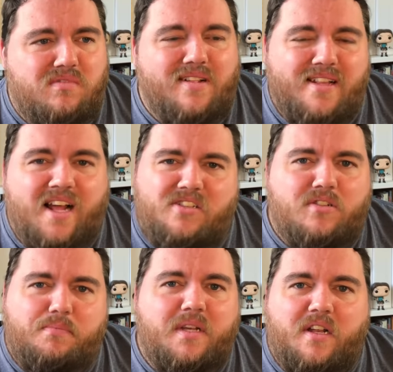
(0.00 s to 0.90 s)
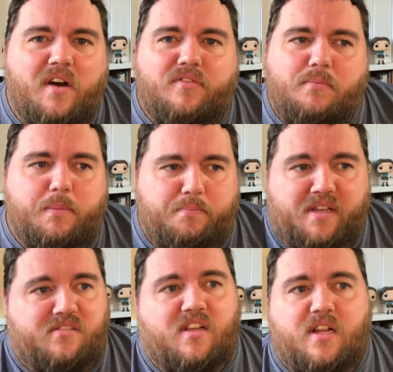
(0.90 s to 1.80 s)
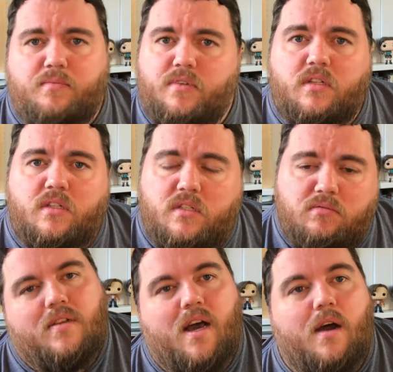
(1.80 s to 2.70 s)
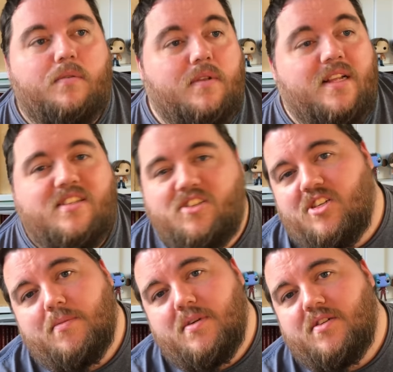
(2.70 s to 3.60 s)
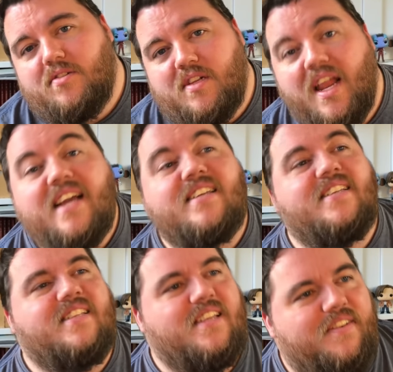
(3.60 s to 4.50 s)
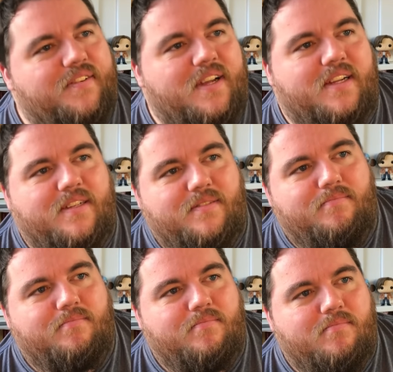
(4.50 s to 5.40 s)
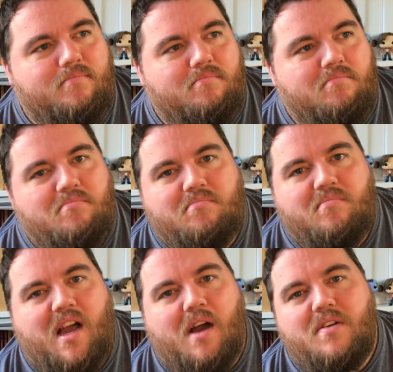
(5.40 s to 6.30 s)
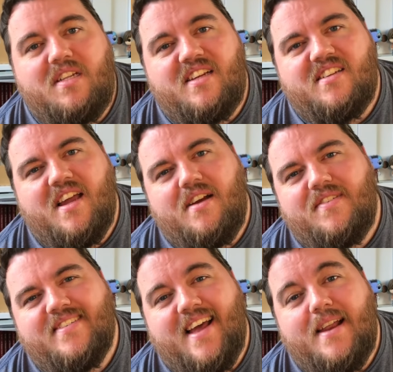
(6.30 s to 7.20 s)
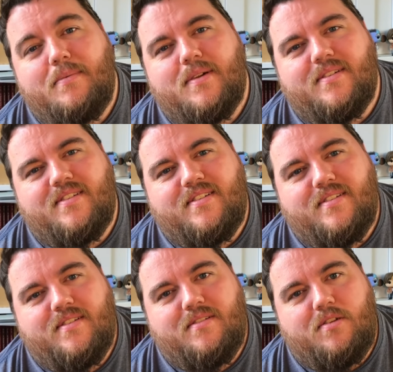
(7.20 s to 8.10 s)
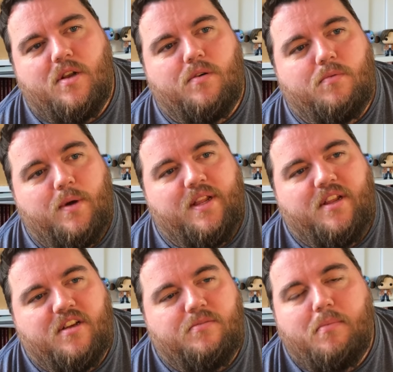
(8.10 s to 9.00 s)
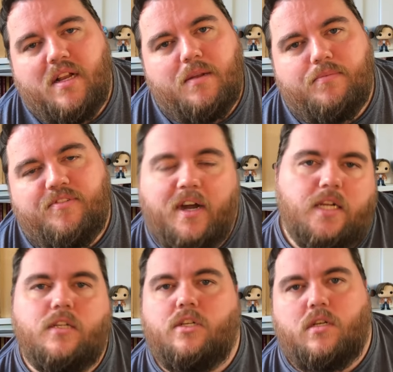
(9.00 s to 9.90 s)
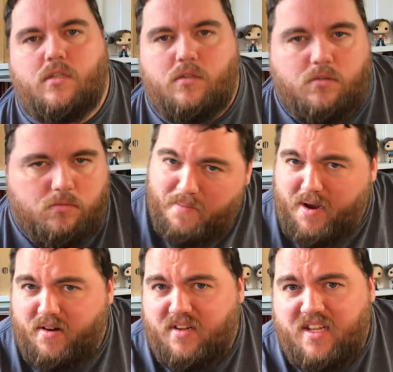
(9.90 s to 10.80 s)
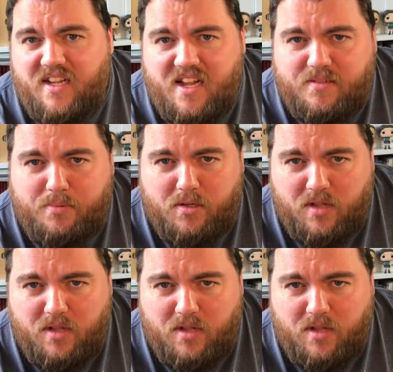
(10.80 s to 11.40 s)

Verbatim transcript: That should be enough to be pissed at him, really. Now, let's jump into the next thing. How he takes care of his animals. You know, when he doesn't make them fight each other. Apparently he has a blue